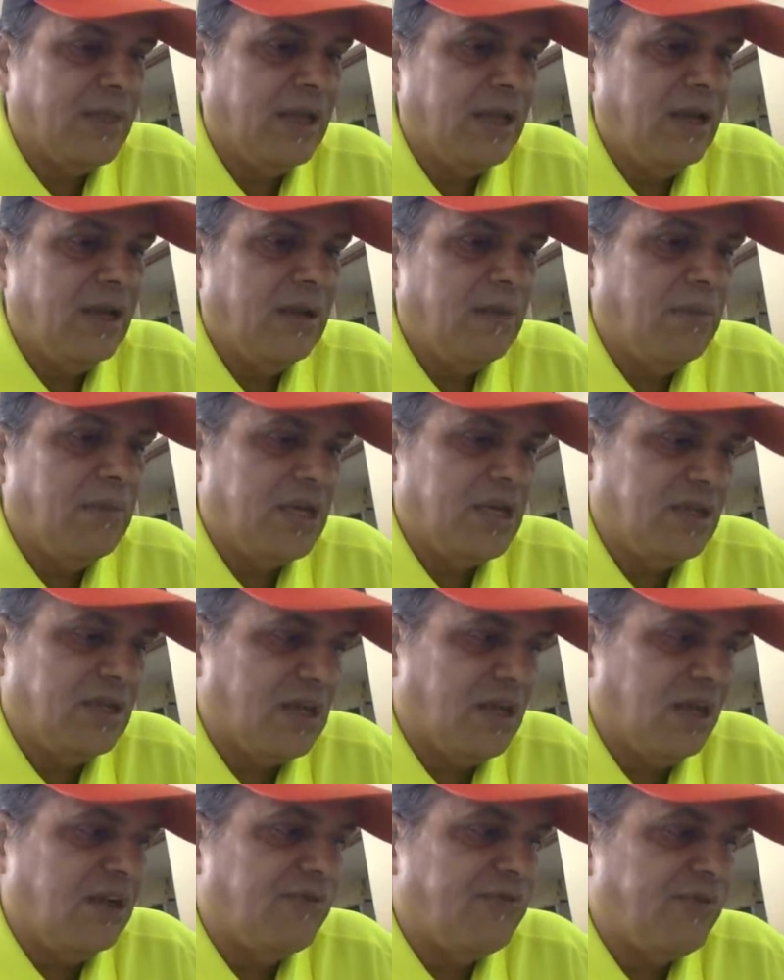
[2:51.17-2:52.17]
But the
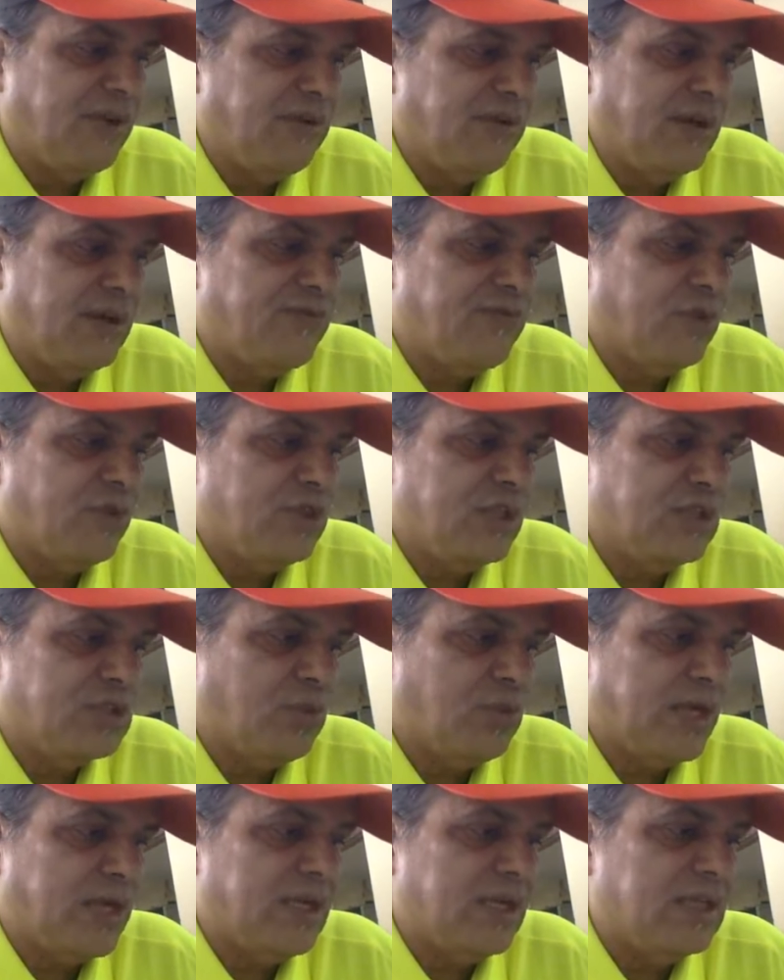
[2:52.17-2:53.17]
clear favorite for this
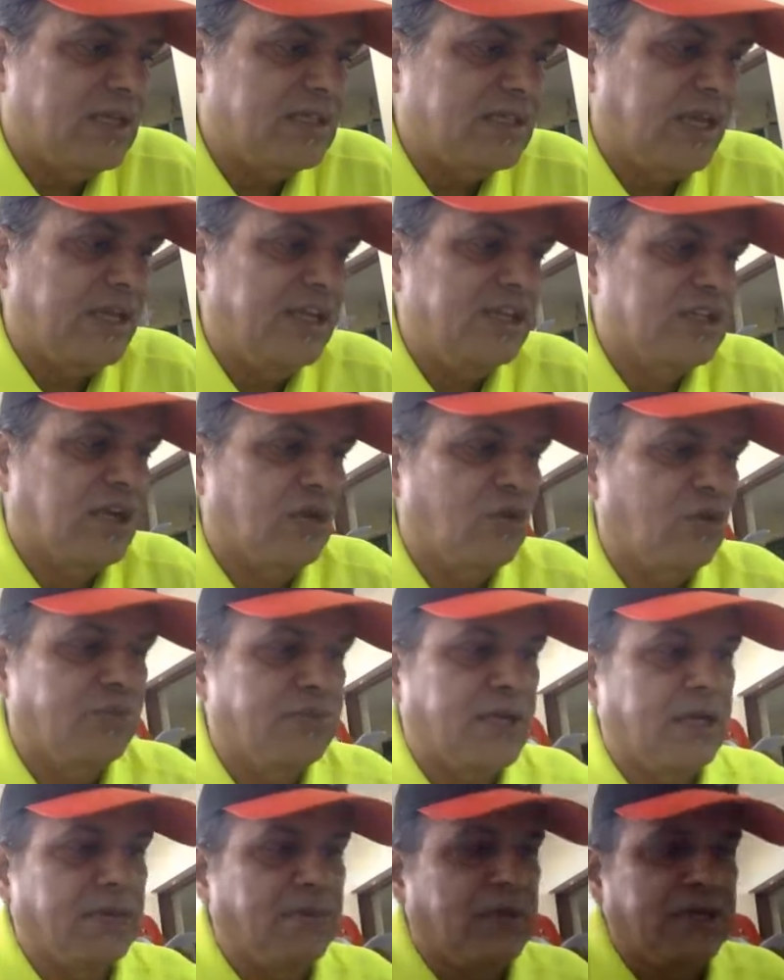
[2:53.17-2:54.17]
one is Kenisha Gupta.
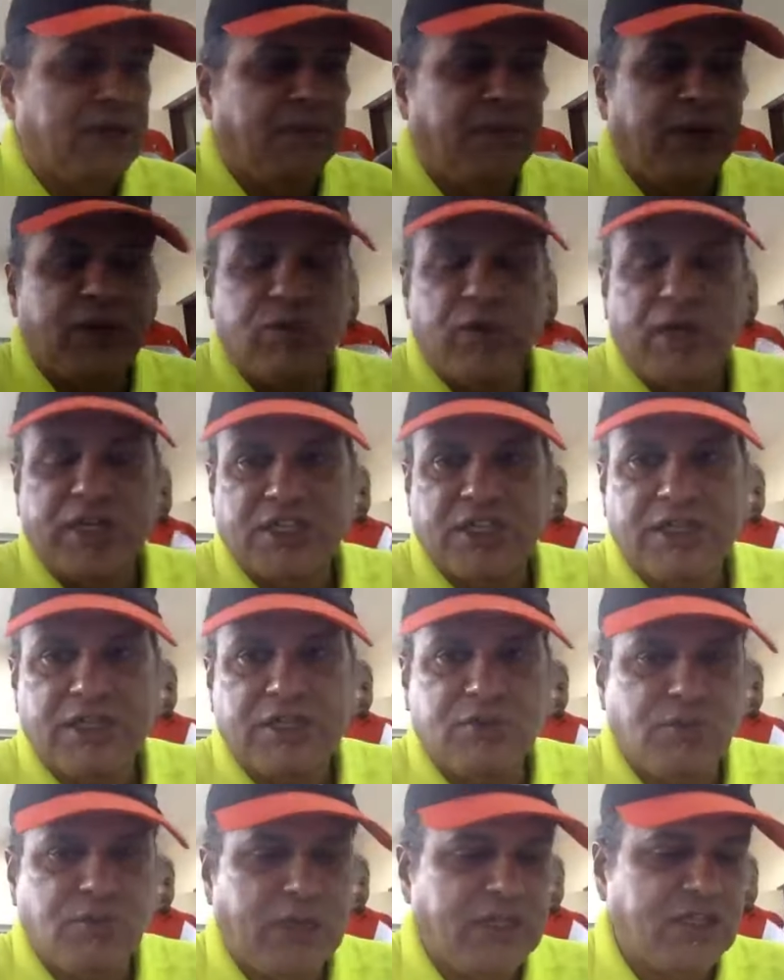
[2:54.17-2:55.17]
But the big question is
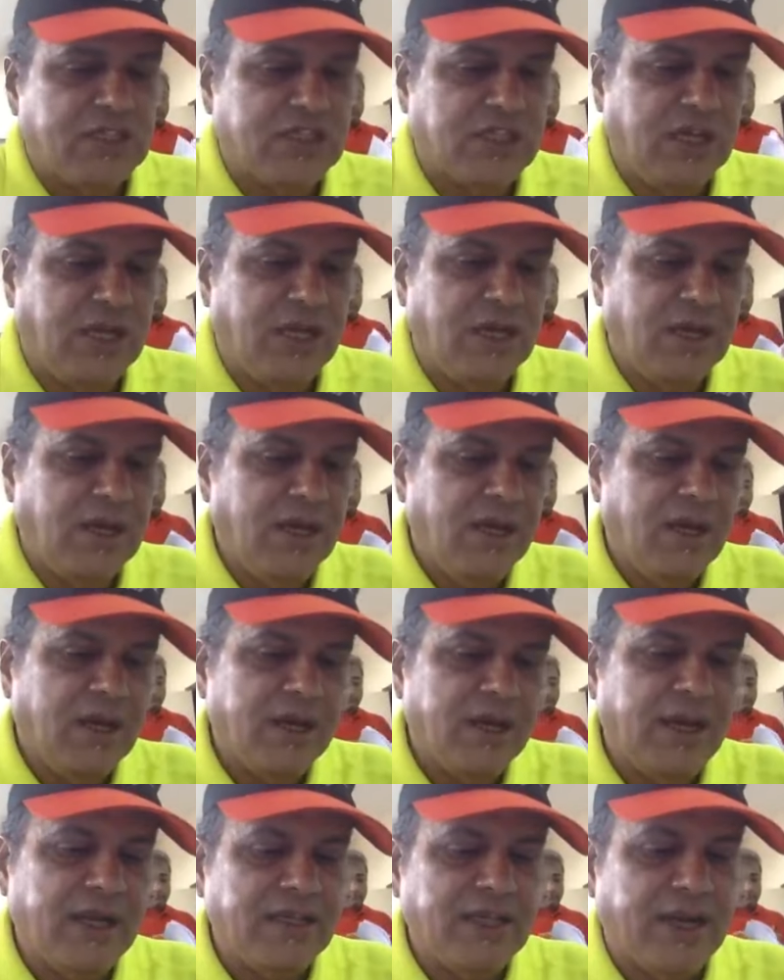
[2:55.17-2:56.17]
whether she'll
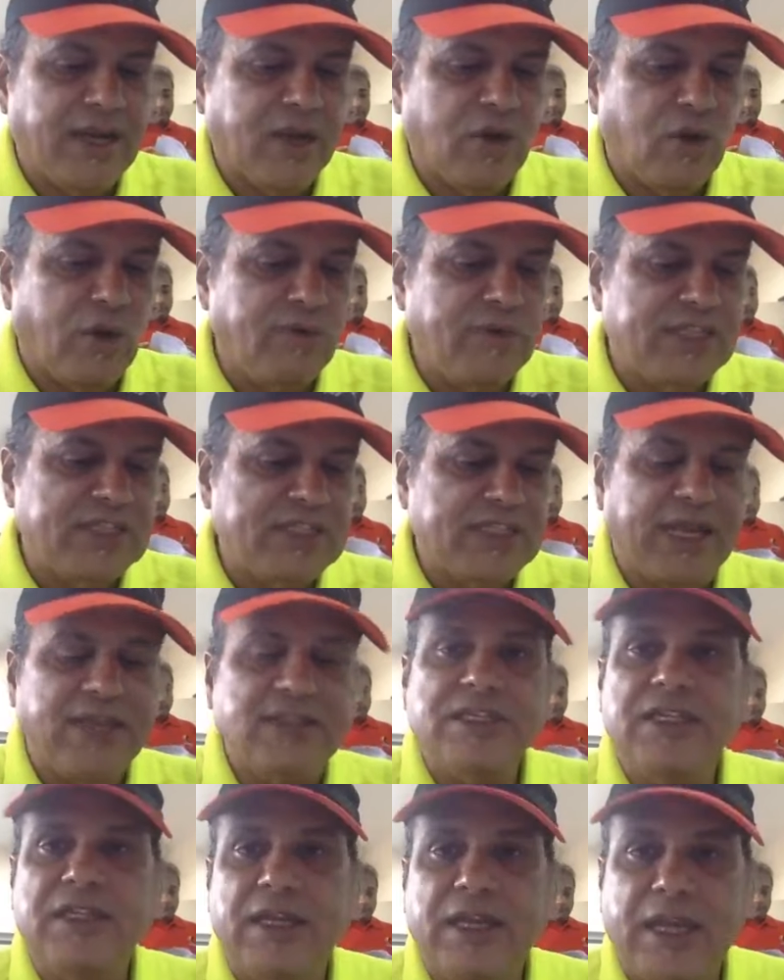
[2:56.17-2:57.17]
get the record which stands in
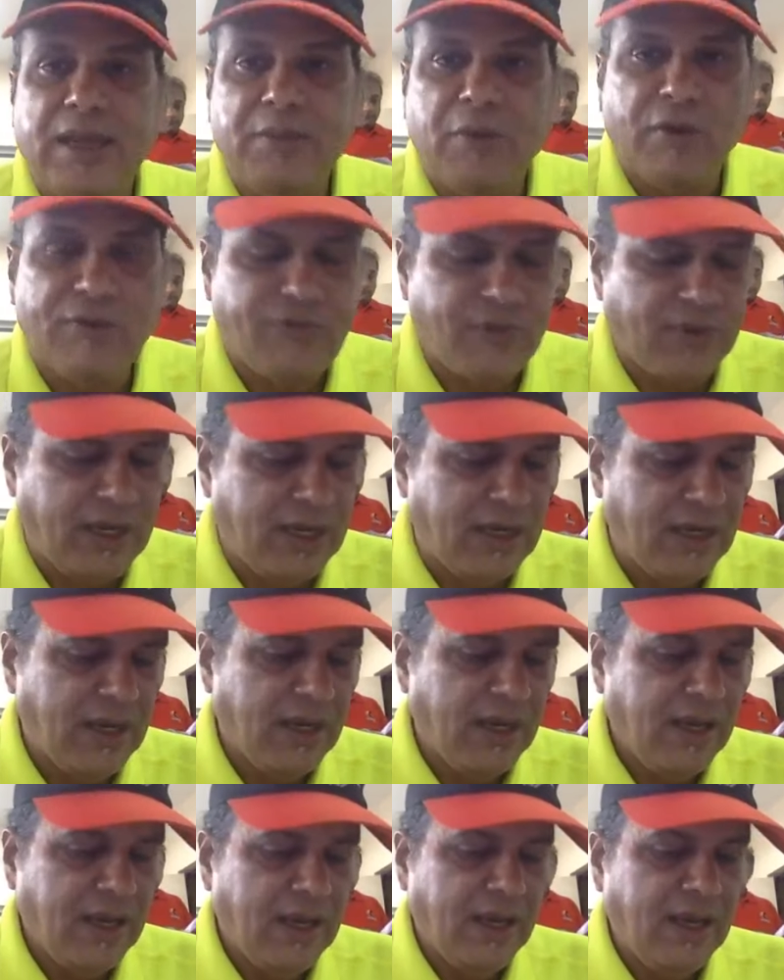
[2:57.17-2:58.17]
the name of
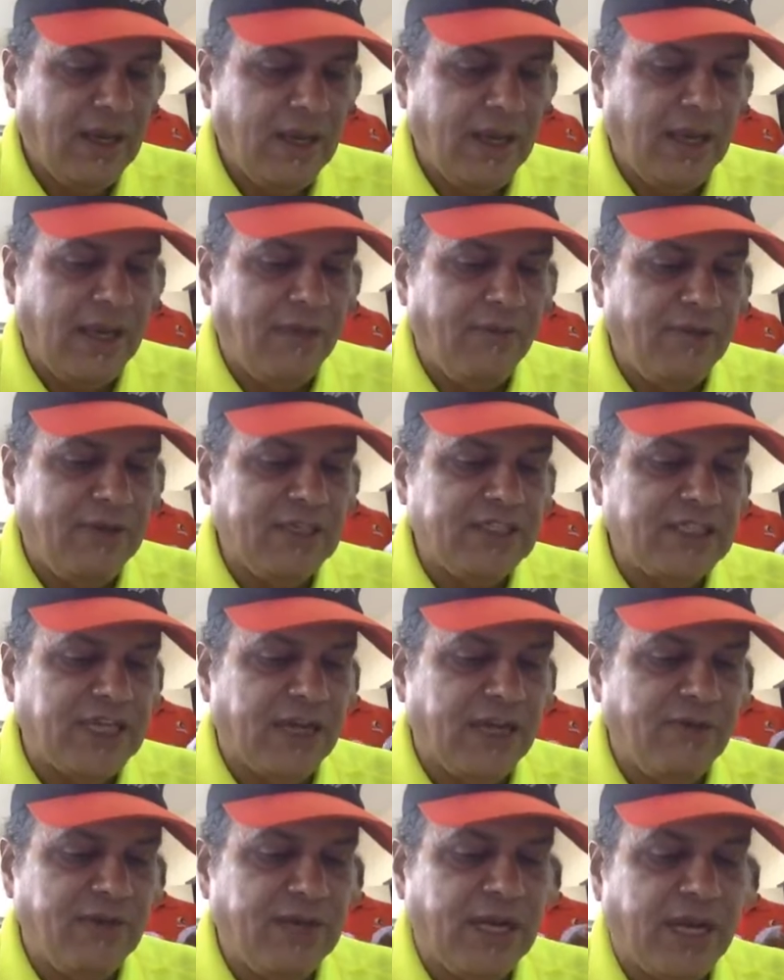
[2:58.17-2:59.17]
A.V.
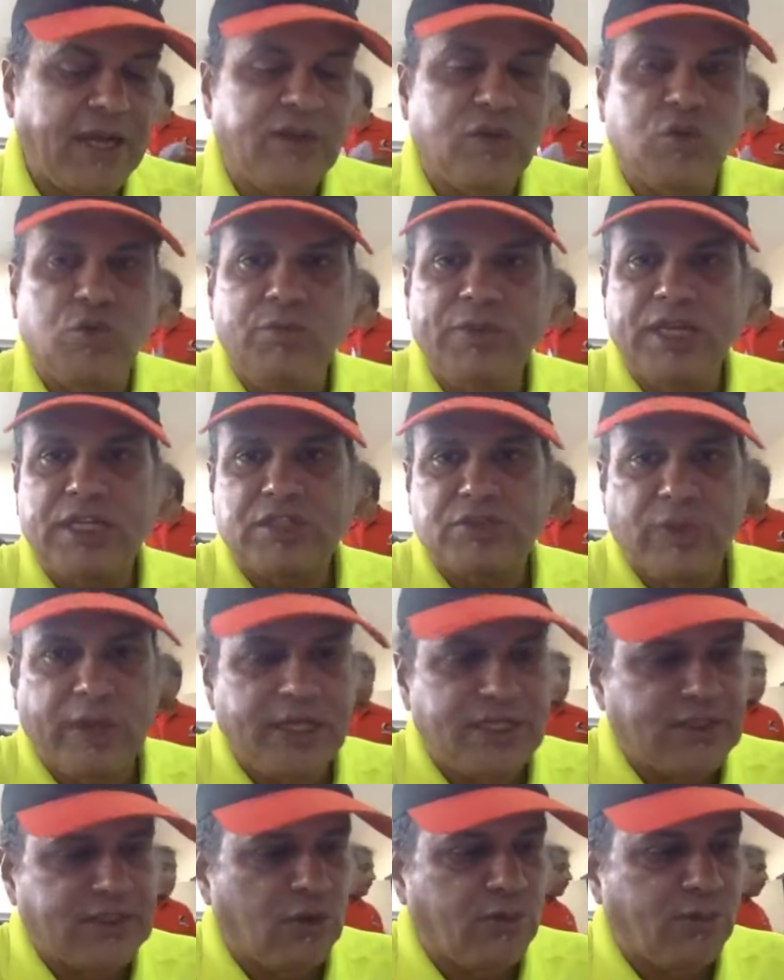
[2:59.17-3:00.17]
Jaivina at 2 minutes
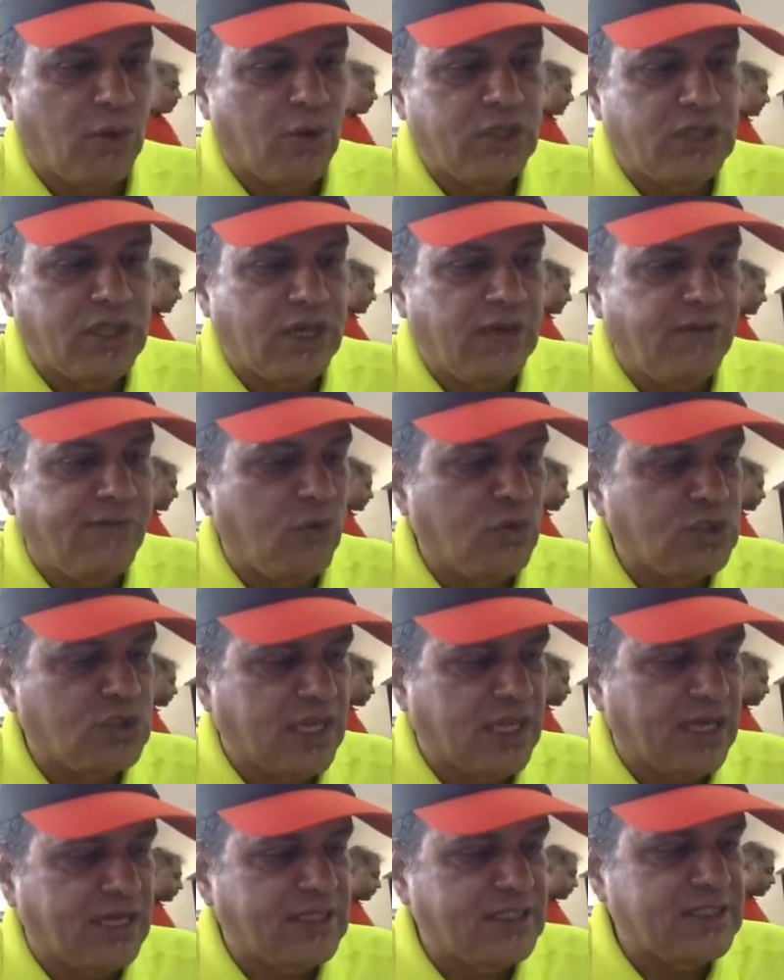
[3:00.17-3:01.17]
27.34
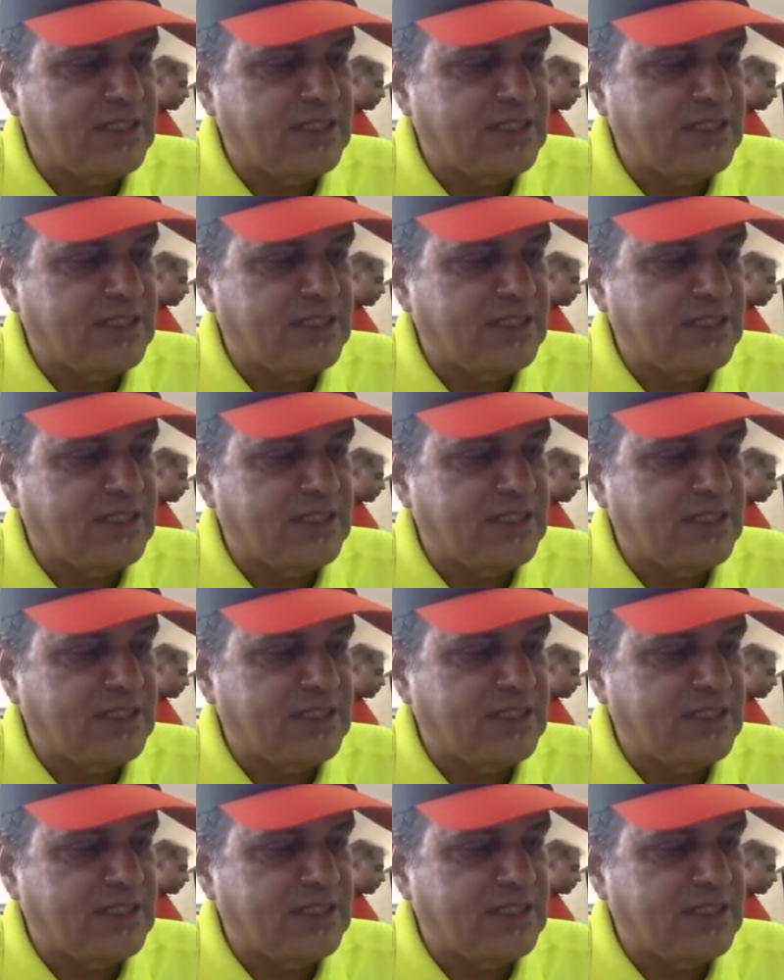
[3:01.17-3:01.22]
seconds.